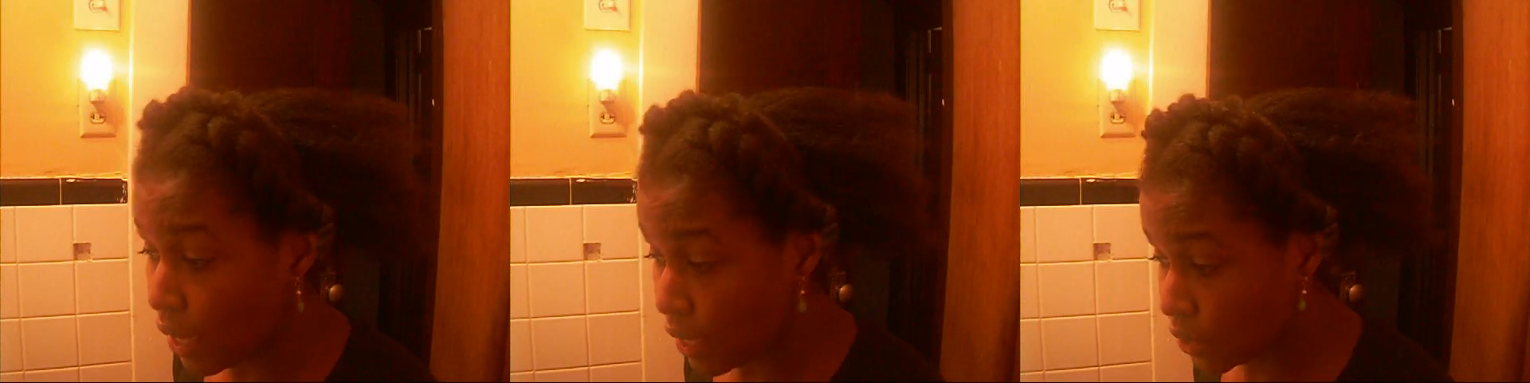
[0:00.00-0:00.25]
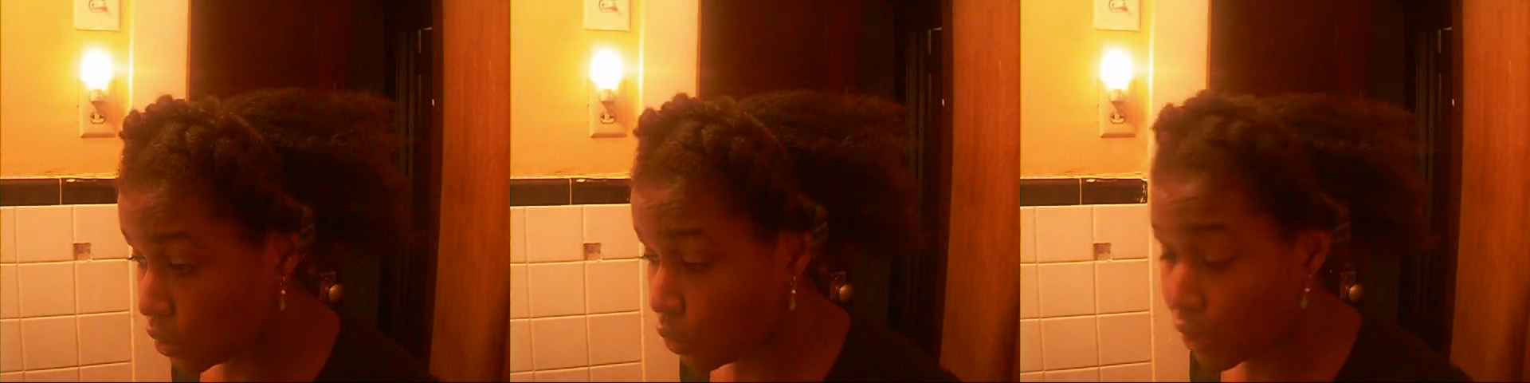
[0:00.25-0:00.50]

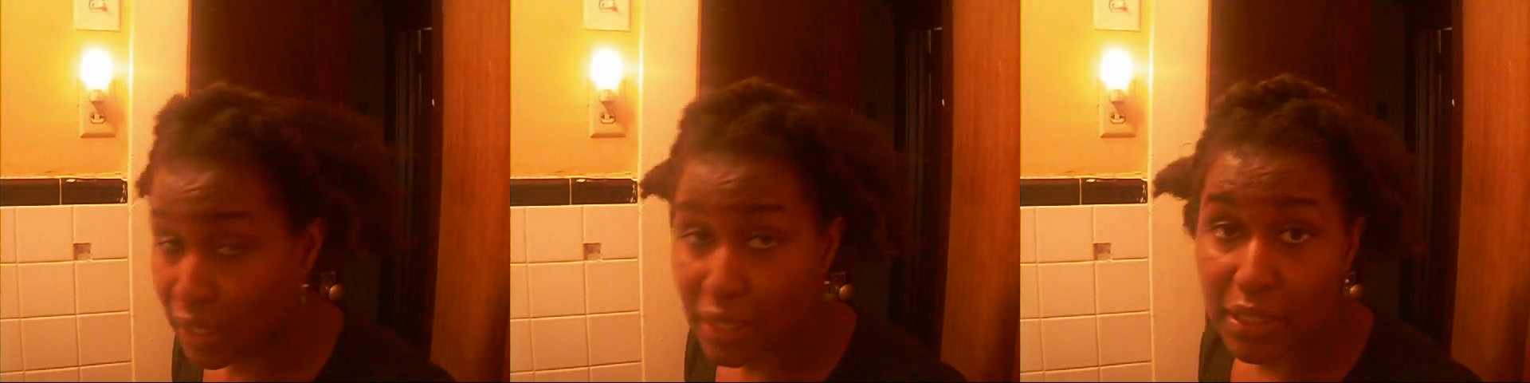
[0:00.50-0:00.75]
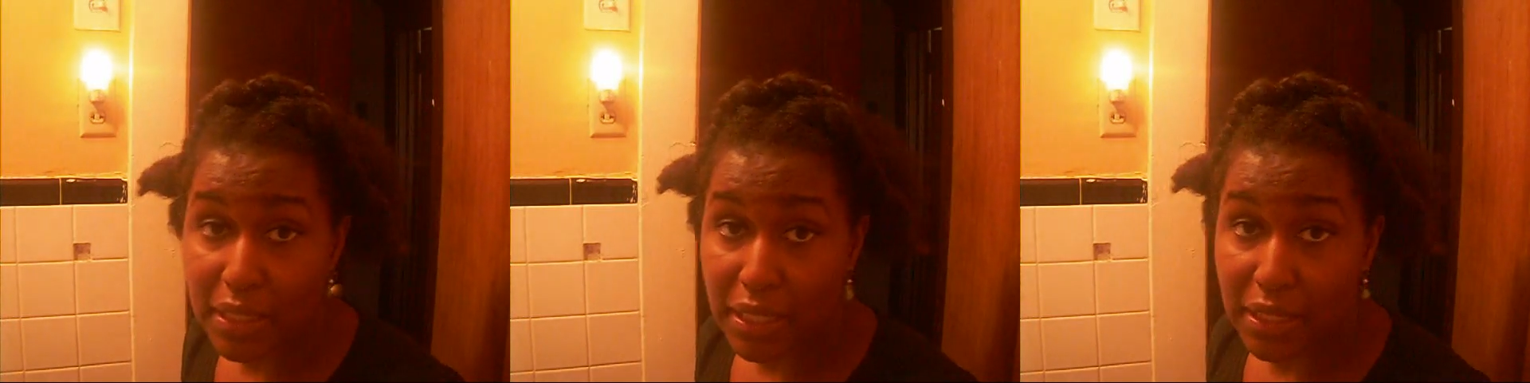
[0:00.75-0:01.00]
It's going to
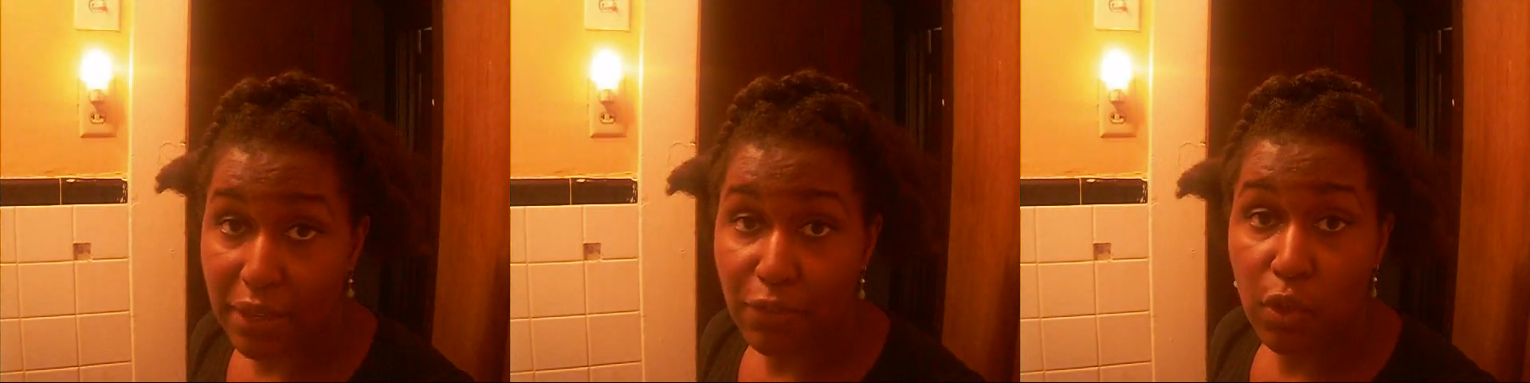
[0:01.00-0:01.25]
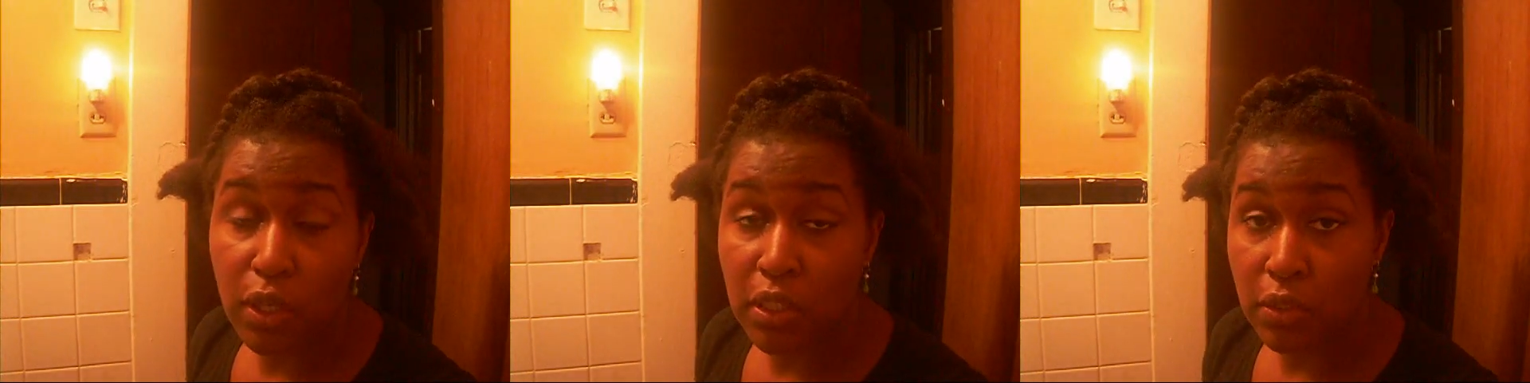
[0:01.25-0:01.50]
consist
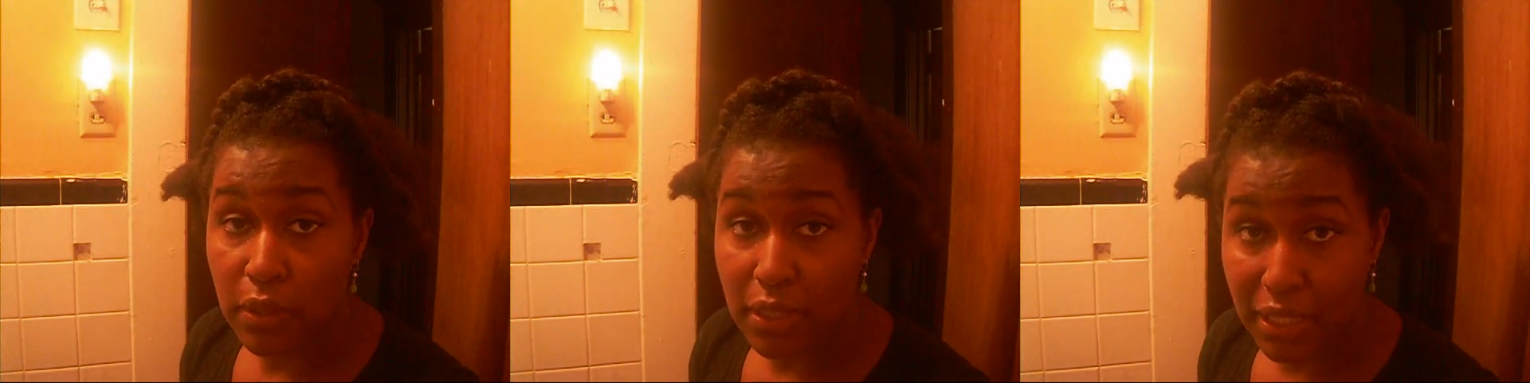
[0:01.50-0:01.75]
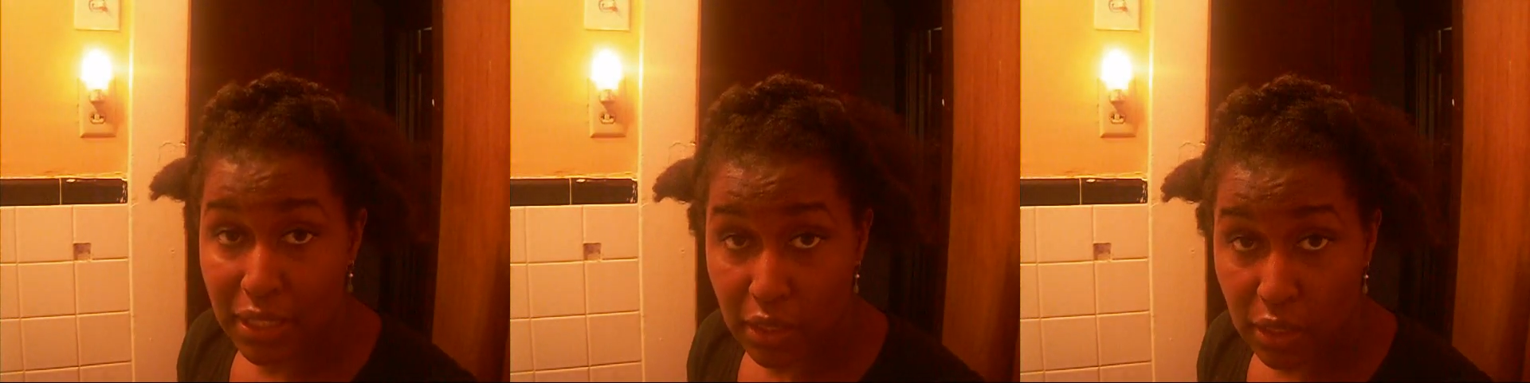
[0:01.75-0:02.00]
of, you can do
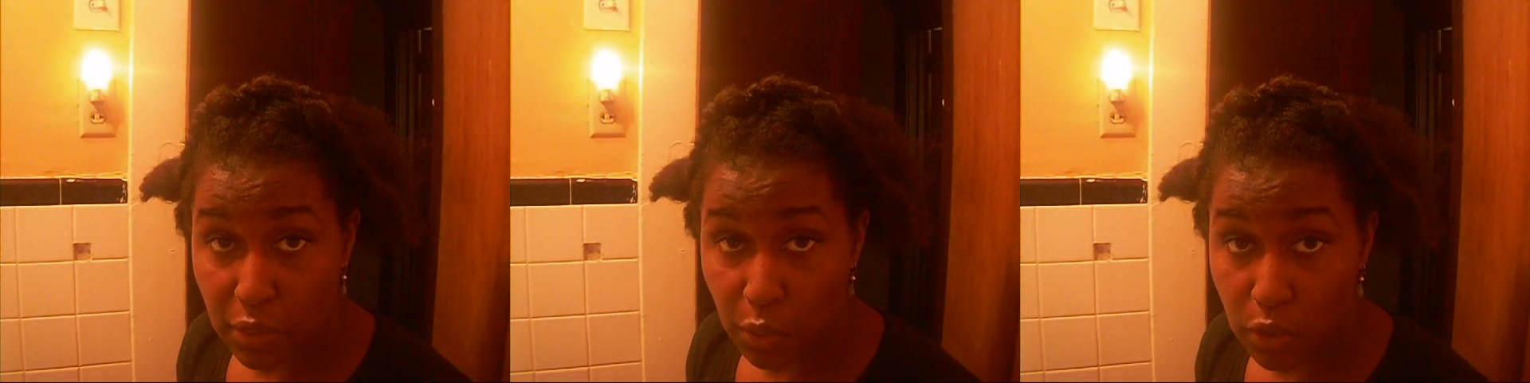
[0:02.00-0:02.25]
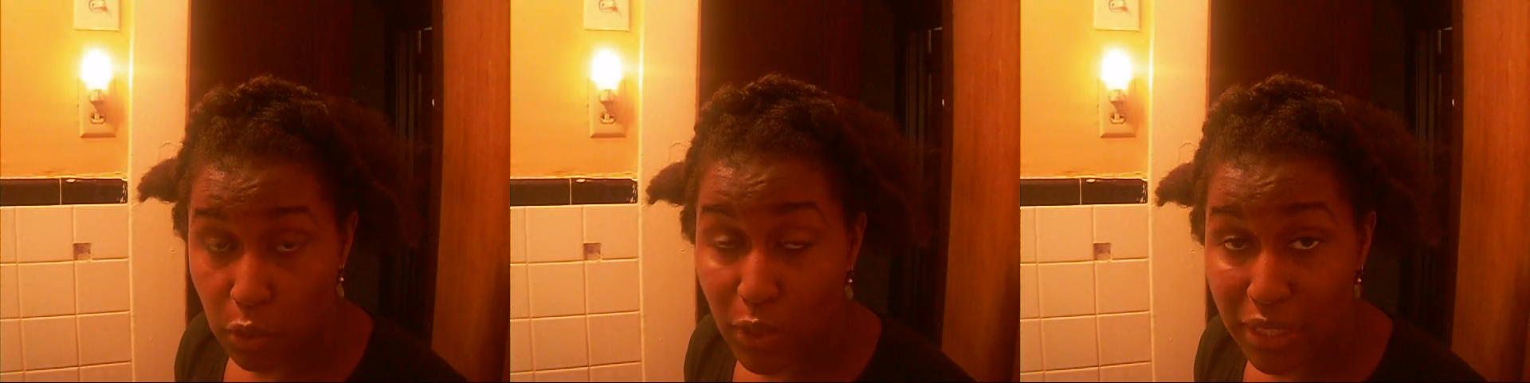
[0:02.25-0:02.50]
6
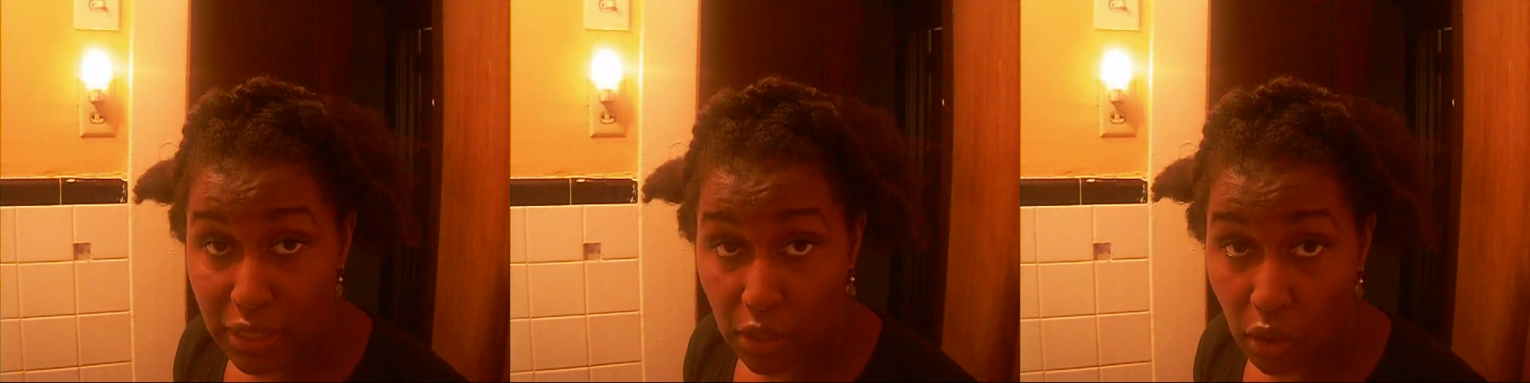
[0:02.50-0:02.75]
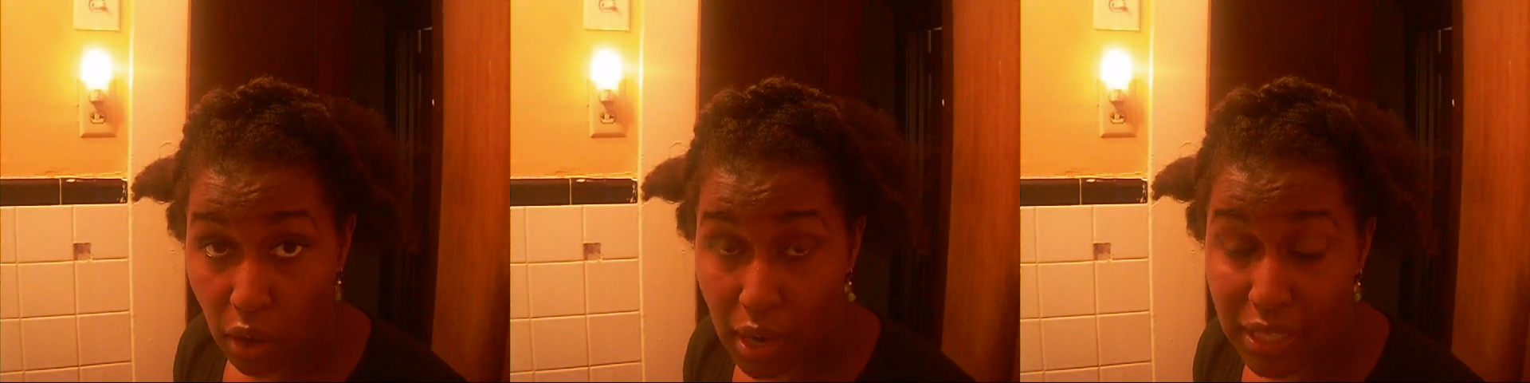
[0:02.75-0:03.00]
twists
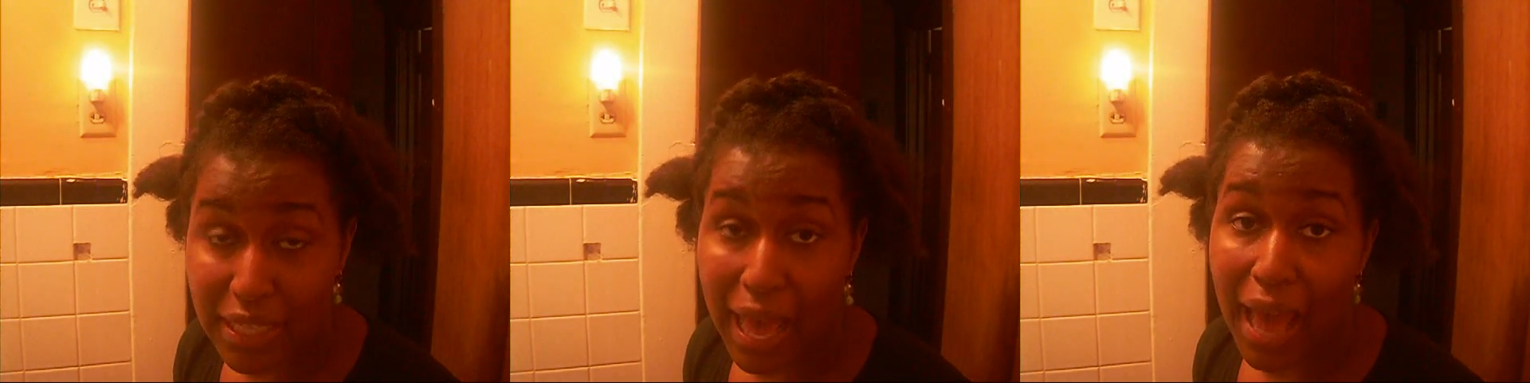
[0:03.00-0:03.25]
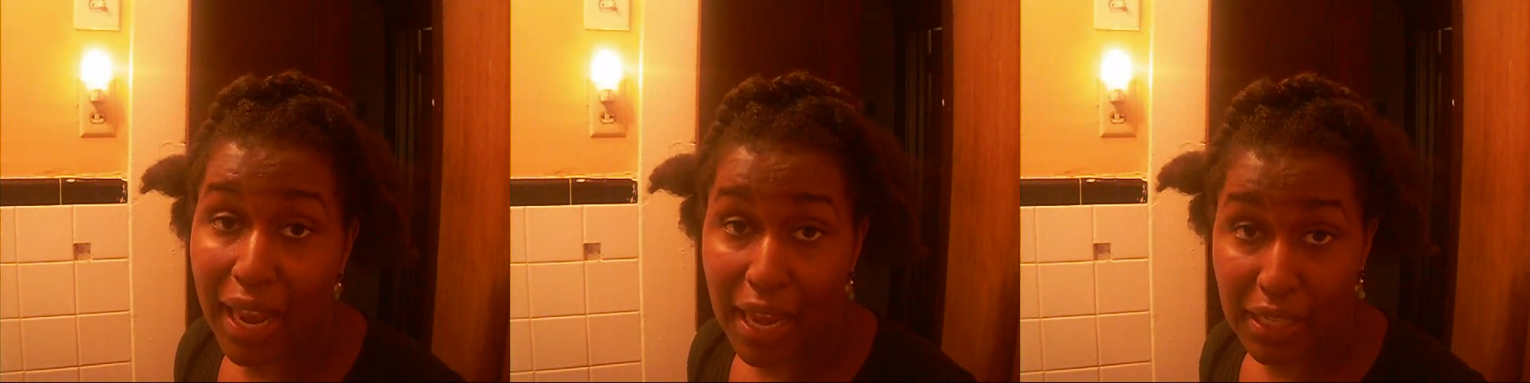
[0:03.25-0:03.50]
across.
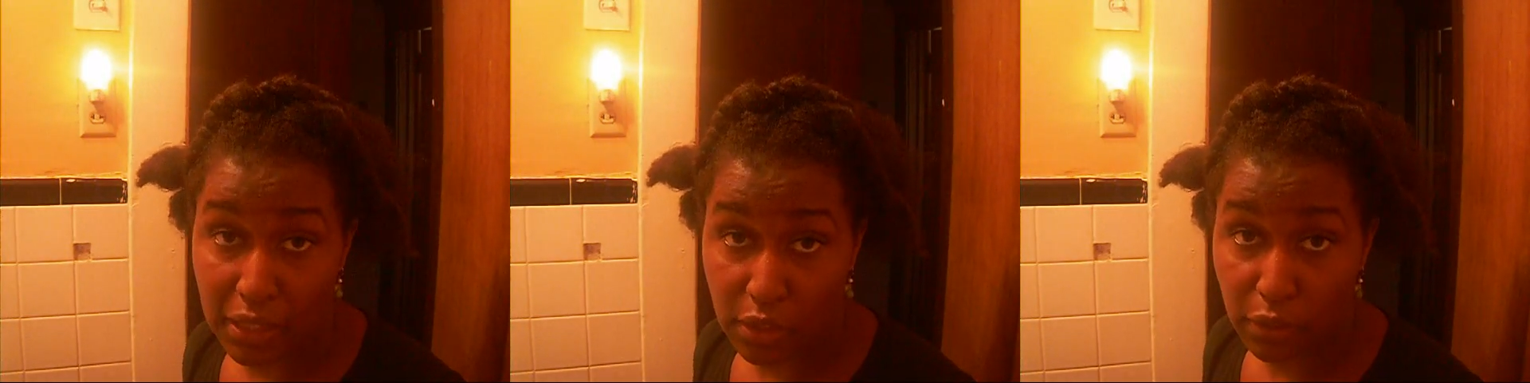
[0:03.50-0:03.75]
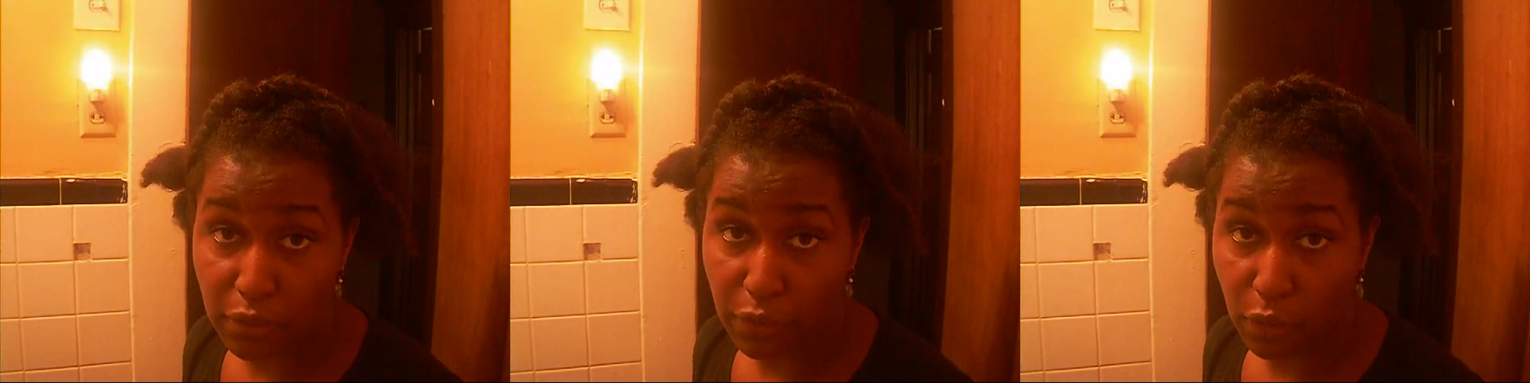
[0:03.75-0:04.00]
I like to do